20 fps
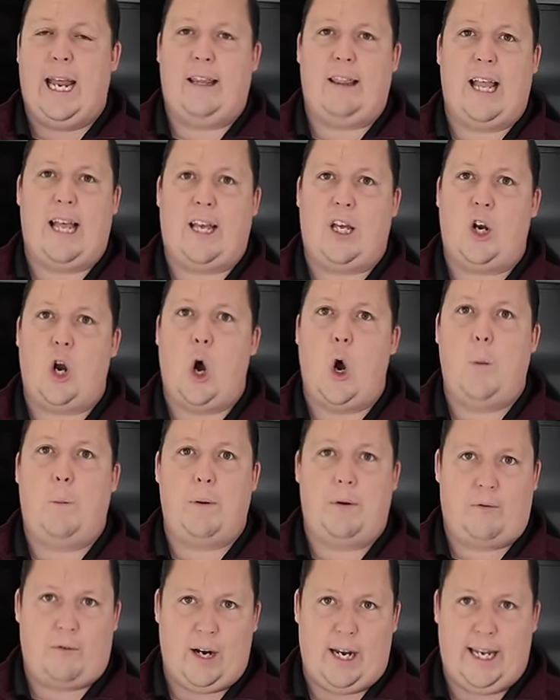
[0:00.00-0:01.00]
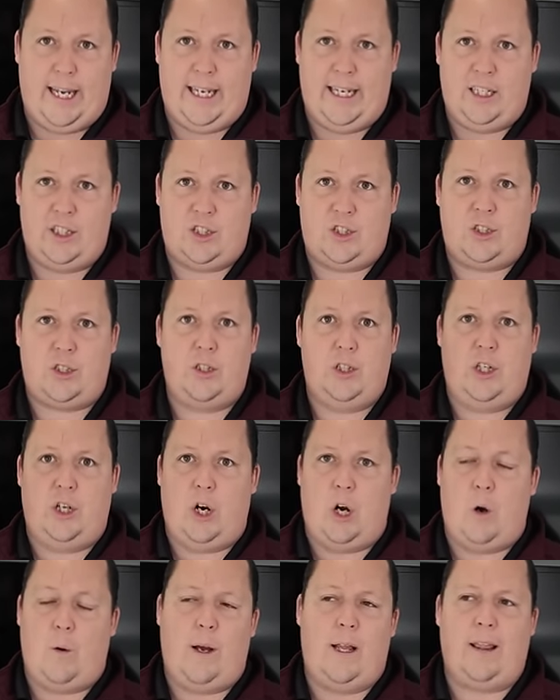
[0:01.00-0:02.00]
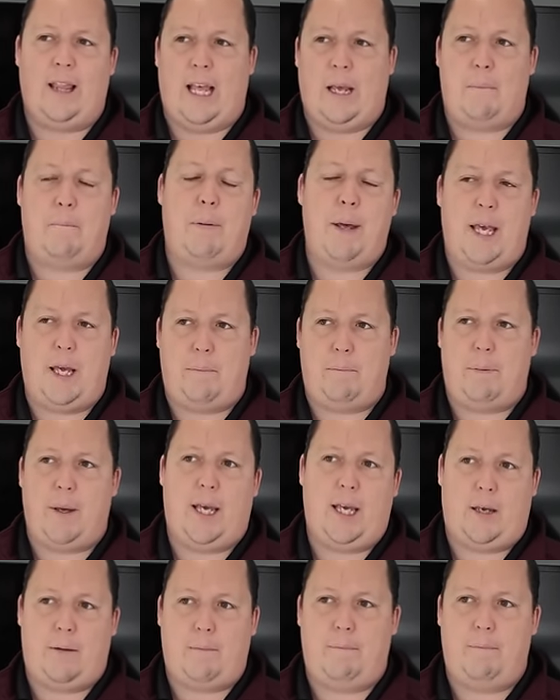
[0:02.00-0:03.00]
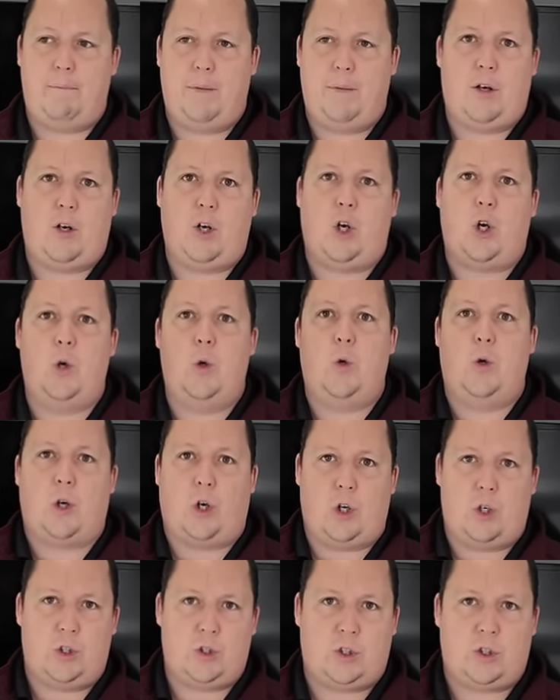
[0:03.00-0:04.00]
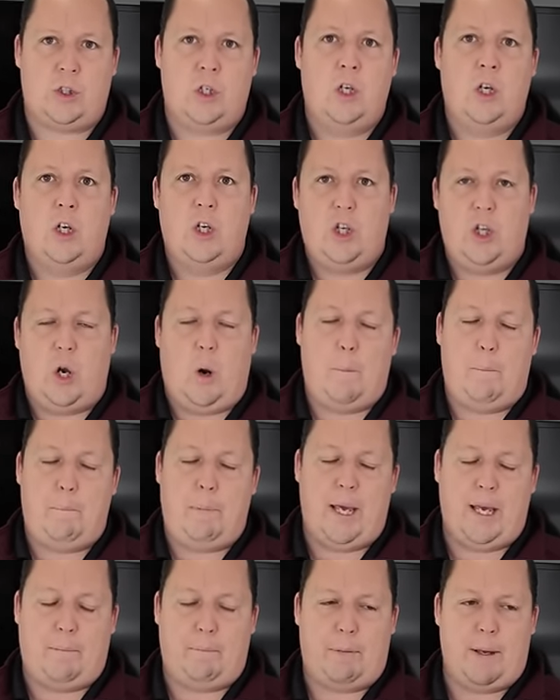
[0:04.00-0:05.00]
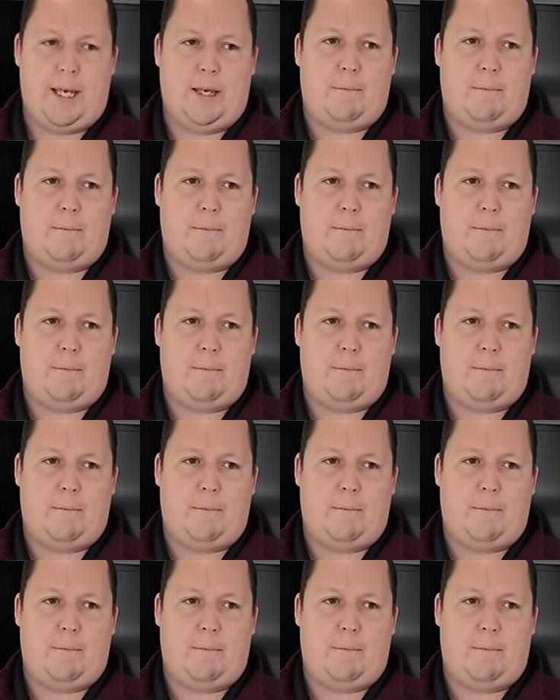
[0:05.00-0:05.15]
in like an open range. Right. You know, in like big, big cougars. Yeah. You know, big, yep.